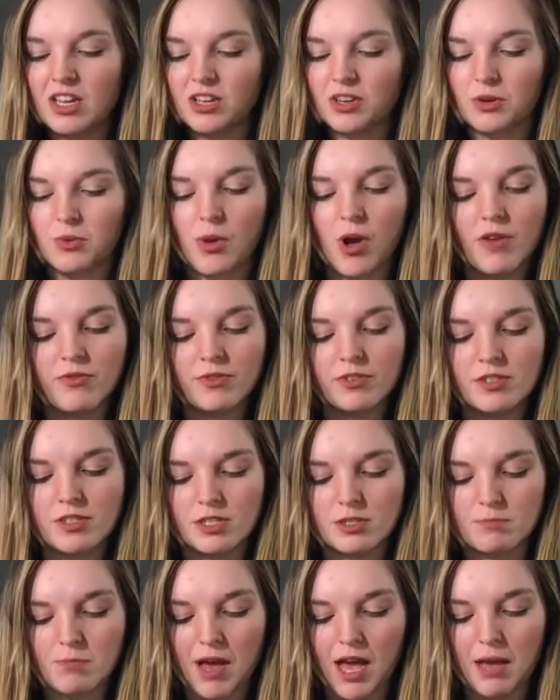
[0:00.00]
Your waffle
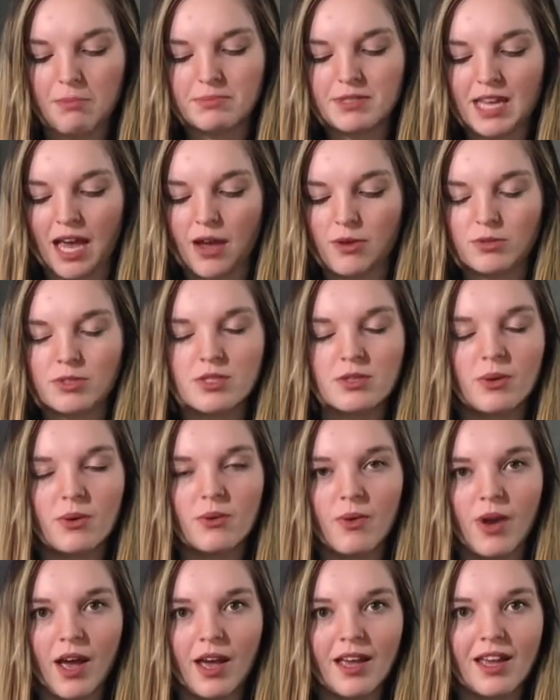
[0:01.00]
just pops out.
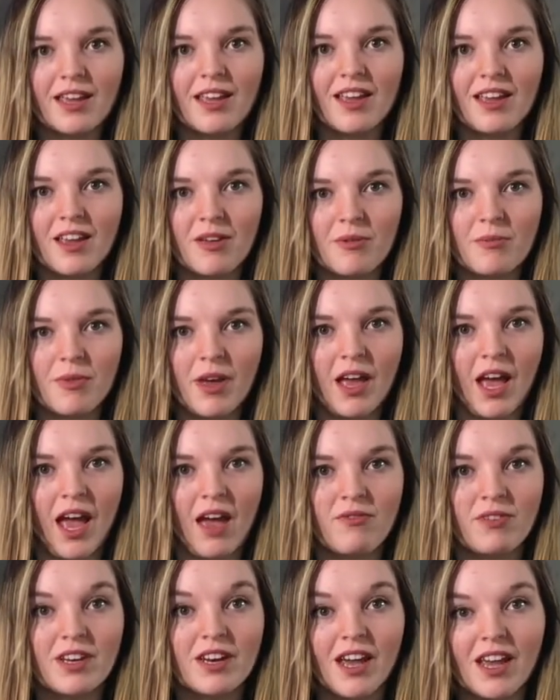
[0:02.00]
So I am
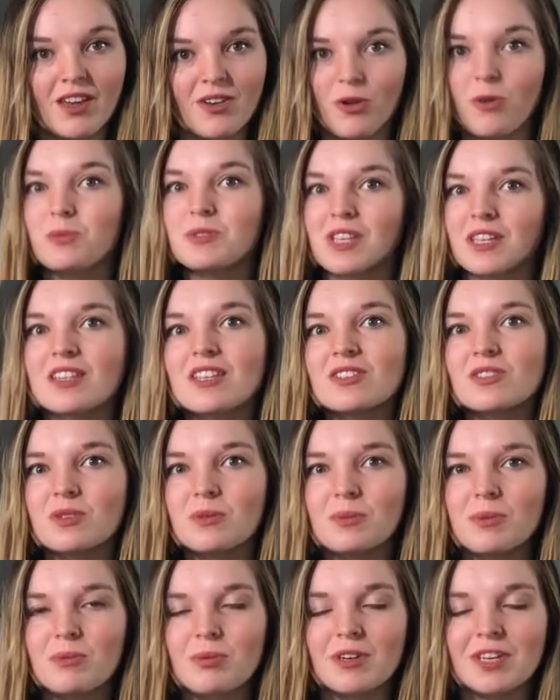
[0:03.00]
having high hopes that this will
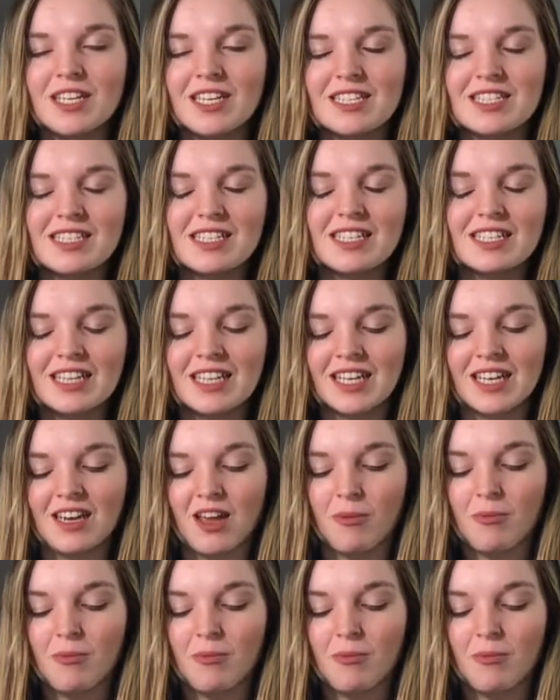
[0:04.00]
be pretty easy to clean up.